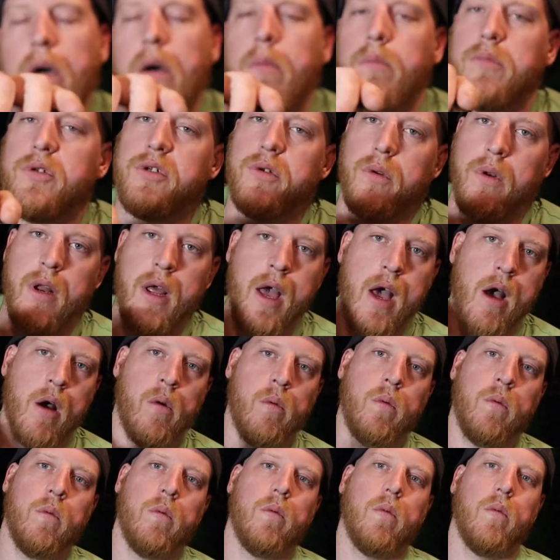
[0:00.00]
So
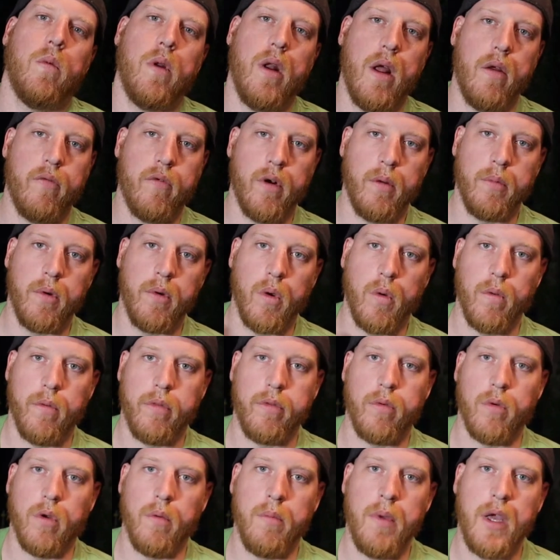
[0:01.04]
now, whenever I'm going
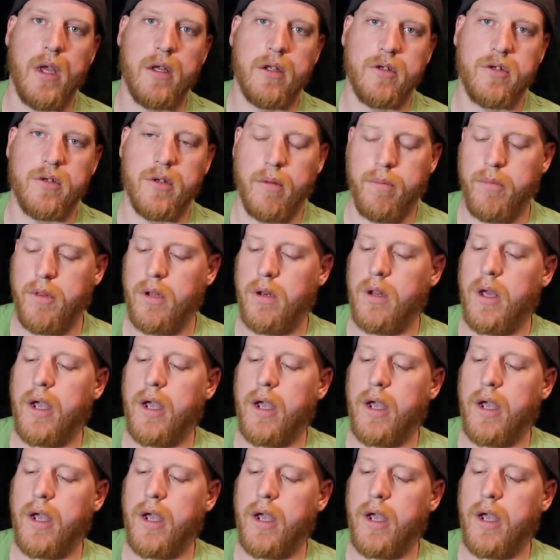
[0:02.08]
through and making something,